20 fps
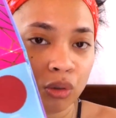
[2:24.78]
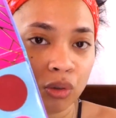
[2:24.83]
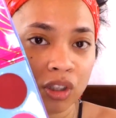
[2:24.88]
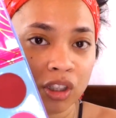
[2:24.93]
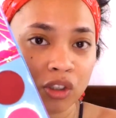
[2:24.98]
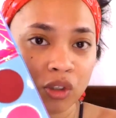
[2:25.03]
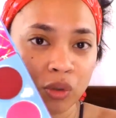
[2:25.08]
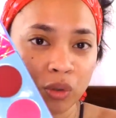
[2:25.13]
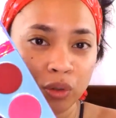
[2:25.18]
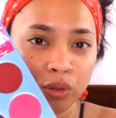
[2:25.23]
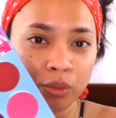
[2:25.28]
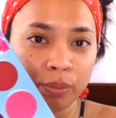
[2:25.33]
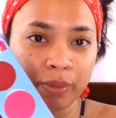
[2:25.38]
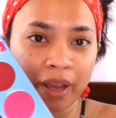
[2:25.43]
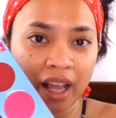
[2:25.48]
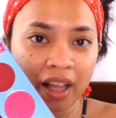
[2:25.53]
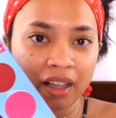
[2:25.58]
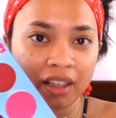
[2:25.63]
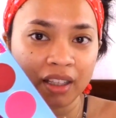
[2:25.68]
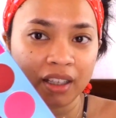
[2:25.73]
the Zulu
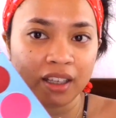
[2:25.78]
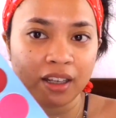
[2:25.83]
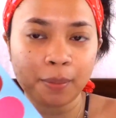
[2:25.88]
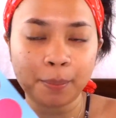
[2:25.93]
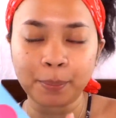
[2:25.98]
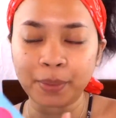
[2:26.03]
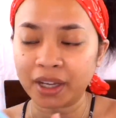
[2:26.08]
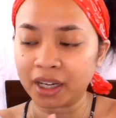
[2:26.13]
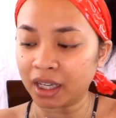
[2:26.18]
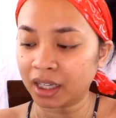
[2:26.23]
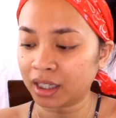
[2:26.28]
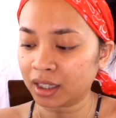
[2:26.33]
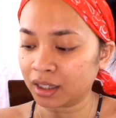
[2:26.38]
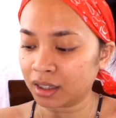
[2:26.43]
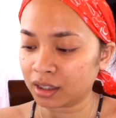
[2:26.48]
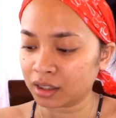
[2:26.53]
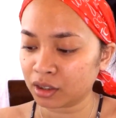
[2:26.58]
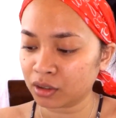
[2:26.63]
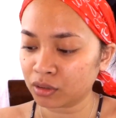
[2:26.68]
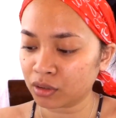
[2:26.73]
palette, but I
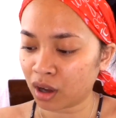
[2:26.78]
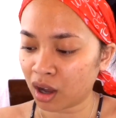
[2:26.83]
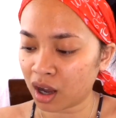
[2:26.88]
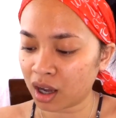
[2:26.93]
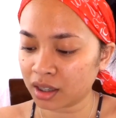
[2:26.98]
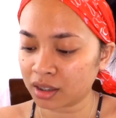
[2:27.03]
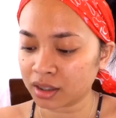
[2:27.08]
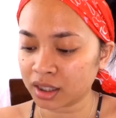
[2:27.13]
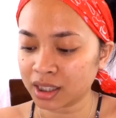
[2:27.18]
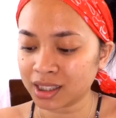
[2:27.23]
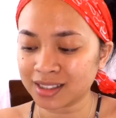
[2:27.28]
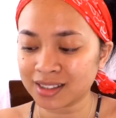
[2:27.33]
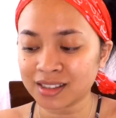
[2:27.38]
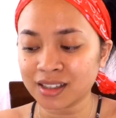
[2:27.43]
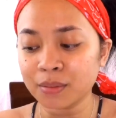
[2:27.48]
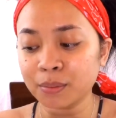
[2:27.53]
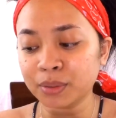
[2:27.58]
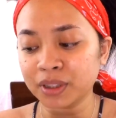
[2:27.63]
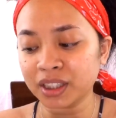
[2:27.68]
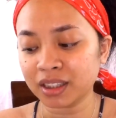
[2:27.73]
kid you not, it's
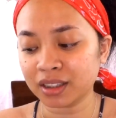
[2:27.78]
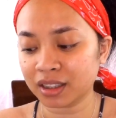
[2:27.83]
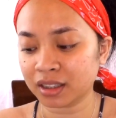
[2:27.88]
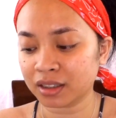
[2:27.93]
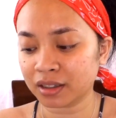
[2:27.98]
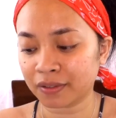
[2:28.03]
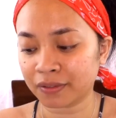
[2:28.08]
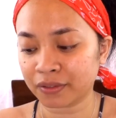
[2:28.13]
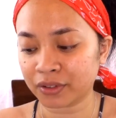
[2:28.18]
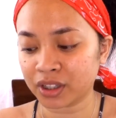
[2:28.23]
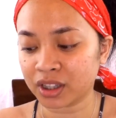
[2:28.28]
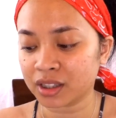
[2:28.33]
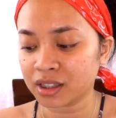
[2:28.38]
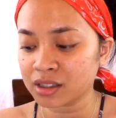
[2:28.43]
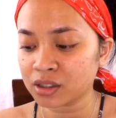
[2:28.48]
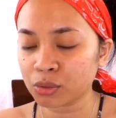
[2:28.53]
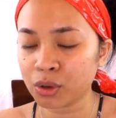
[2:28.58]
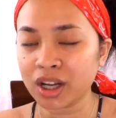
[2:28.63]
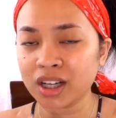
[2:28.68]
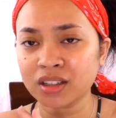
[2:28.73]
completely different.
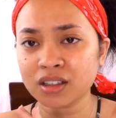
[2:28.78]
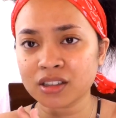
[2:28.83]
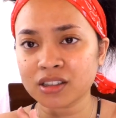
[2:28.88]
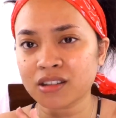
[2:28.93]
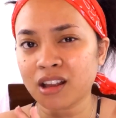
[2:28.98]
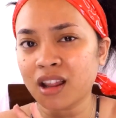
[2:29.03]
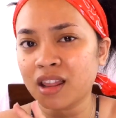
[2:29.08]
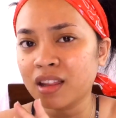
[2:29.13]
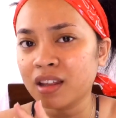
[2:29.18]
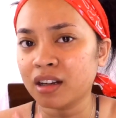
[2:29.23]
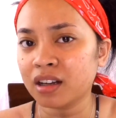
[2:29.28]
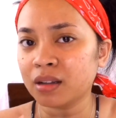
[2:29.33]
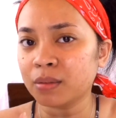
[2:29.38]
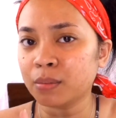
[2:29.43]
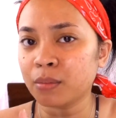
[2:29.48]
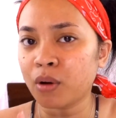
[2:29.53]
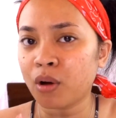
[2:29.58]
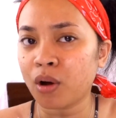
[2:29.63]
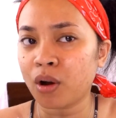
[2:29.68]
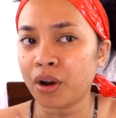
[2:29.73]
This one looks a little
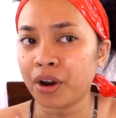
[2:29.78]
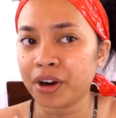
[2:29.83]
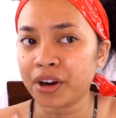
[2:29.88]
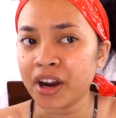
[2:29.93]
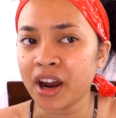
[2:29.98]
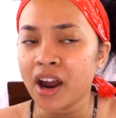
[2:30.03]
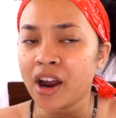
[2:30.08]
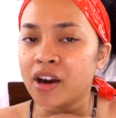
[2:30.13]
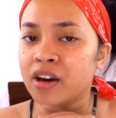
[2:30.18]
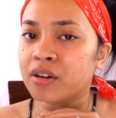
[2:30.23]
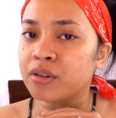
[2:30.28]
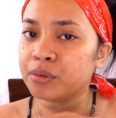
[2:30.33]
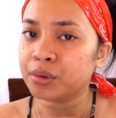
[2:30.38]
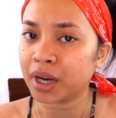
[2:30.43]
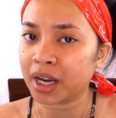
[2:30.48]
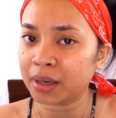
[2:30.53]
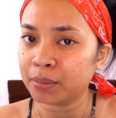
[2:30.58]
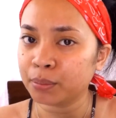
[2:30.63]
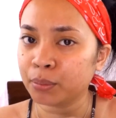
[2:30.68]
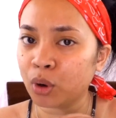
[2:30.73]
more
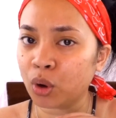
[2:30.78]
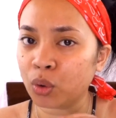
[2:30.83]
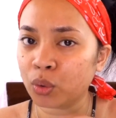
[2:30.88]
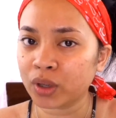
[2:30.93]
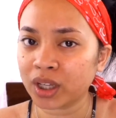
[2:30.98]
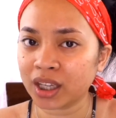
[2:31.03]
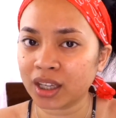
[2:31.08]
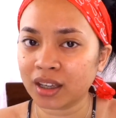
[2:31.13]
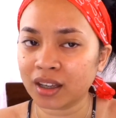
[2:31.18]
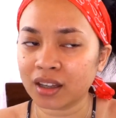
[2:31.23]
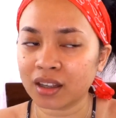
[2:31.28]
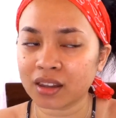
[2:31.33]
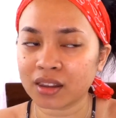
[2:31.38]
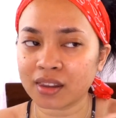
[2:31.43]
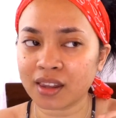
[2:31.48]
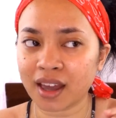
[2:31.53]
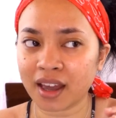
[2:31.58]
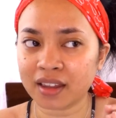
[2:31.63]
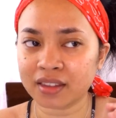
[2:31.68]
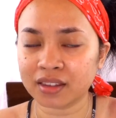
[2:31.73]
rainbowy
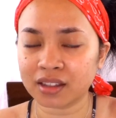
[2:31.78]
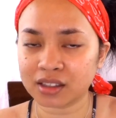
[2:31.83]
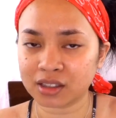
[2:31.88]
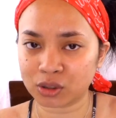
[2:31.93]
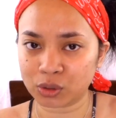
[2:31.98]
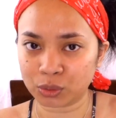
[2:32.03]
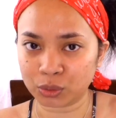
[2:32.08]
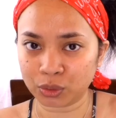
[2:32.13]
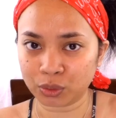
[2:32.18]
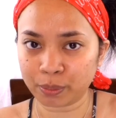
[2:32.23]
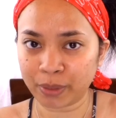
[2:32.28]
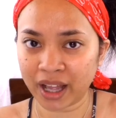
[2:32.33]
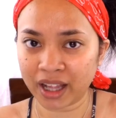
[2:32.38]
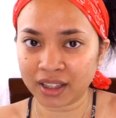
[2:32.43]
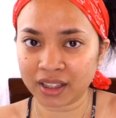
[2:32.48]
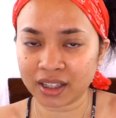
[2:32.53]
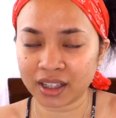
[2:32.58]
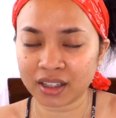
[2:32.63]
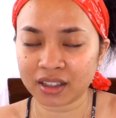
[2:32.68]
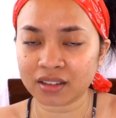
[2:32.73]
than the Zulu
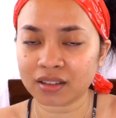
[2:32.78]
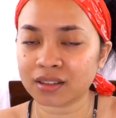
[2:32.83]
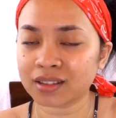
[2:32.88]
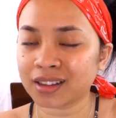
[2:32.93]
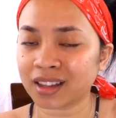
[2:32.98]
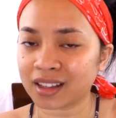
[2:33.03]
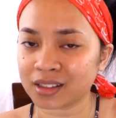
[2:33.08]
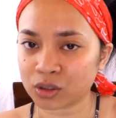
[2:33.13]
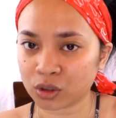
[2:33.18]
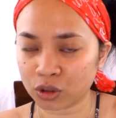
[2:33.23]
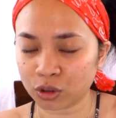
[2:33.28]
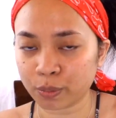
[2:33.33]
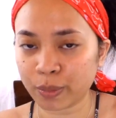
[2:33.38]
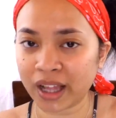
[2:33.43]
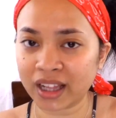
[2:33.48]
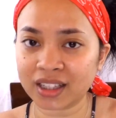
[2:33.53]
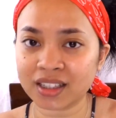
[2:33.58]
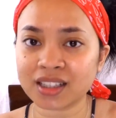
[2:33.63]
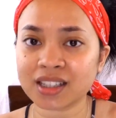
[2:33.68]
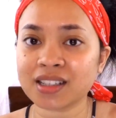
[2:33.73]
palette. The Zulu
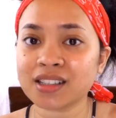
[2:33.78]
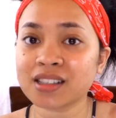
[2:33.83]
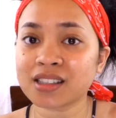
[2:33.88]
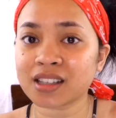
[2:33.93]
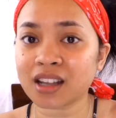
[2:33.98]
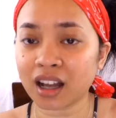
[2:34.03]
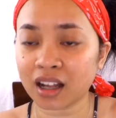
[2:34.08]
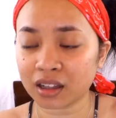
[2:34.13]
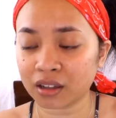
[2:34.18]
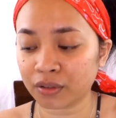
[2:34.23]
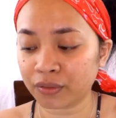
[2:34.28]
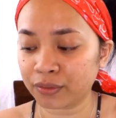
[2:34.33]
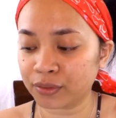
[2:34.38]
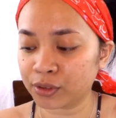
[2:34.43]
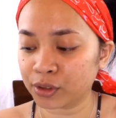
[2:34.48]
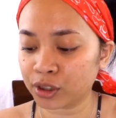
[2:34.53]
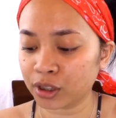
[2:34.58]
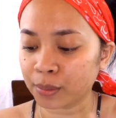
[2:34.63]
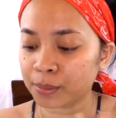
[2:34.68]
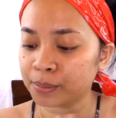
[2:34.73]
palette is
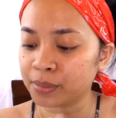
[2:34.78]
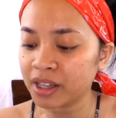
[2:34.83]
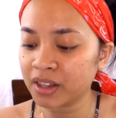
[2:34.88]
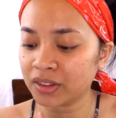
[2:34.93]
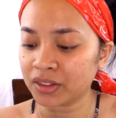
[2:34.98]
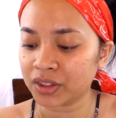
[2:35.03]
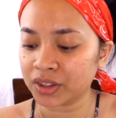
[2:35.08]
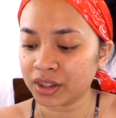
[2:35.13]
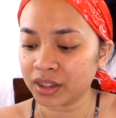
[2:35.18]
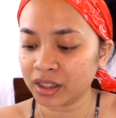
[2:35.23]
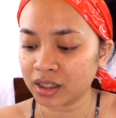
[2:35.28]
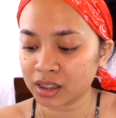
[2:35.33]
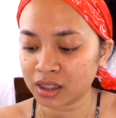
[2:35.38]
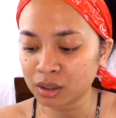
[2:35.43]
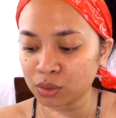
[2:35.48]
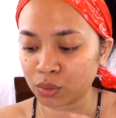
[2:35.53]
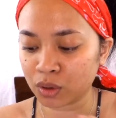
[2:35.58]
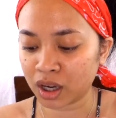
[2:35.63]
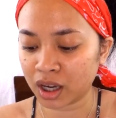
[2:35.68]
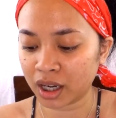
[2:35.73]
colorful, but
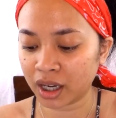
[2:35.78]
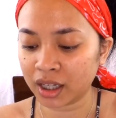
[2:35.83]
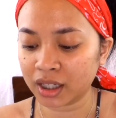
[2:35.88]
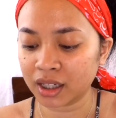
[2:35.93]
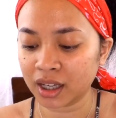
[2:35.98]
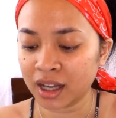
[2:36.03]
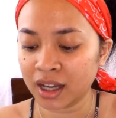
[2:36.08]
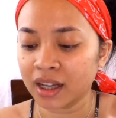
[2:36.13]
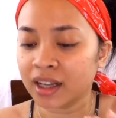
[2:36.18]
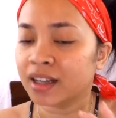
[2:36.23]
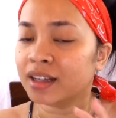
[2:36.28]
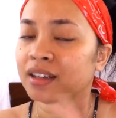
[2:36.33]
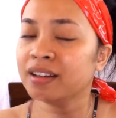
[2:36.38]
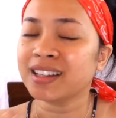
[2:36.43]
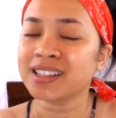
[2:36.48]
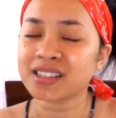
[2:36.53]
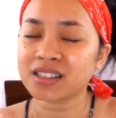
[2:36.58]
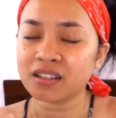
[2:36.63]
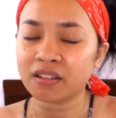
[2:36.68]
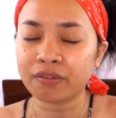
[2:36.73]
this one
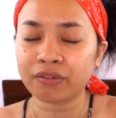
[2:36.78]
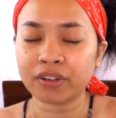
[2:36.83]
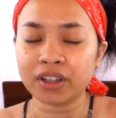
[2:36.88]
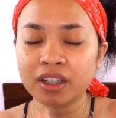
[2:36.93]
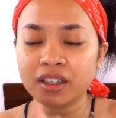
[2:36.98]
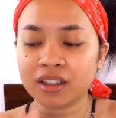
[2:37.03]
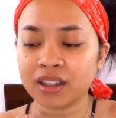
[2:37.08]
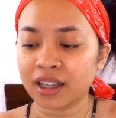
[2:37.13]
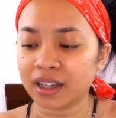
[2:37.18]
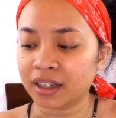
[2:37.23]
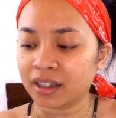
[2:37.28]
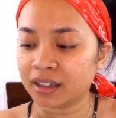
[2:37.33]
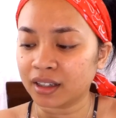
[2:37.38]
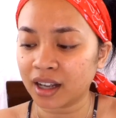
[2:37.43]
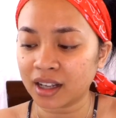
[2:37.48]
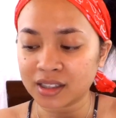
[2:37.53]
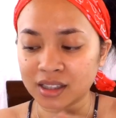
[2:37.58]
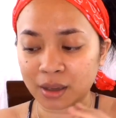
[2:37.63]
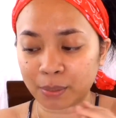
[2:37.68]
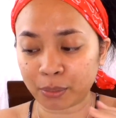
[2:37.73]
is different. Like,
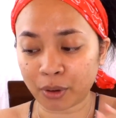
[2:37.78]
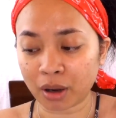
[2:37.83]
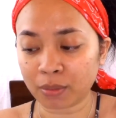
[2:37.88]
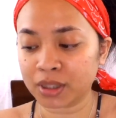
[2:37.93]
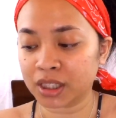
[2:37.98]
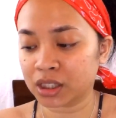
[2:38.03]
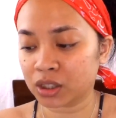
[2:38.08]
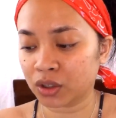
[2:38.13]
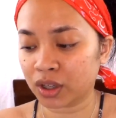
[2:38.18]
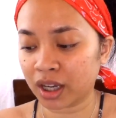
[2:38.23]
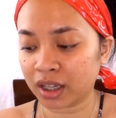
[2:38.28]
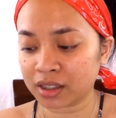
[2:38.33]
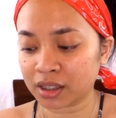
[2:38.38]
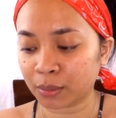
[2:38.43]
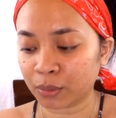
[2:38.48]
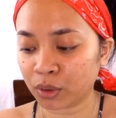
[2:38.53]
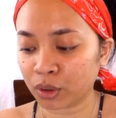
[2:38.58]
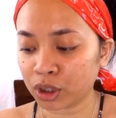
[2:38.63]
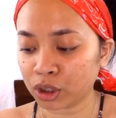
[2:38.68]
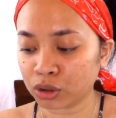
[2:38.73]
as I promised you guys,
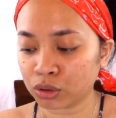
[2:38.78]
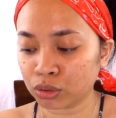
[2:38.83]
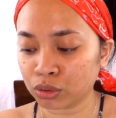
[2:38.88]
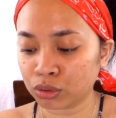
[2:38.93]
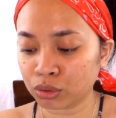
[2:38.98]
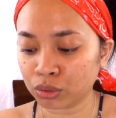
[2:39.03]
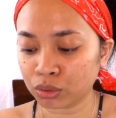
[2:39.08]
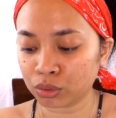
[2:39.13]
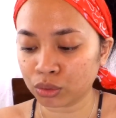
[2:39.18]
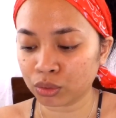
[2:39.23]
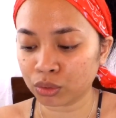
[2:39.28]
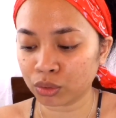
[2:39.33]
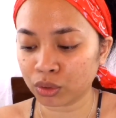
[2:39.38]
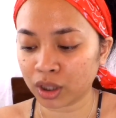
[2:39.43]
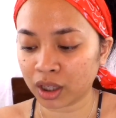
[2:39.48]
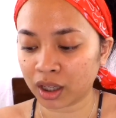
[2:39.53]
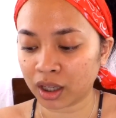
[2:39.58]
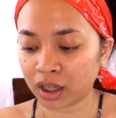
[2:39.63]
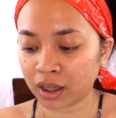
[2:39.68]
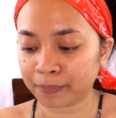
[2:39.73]
I'm going to do
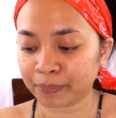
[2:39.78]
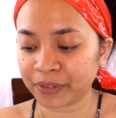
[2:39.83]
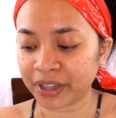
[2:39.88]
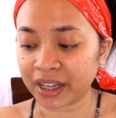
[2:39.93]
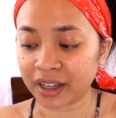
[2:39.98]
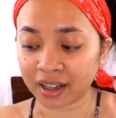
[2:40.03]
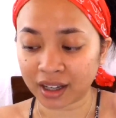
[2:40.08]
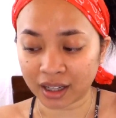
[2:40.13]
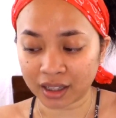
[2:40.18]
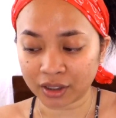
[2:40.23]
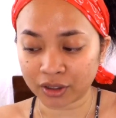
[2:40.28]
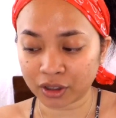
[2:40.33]
a color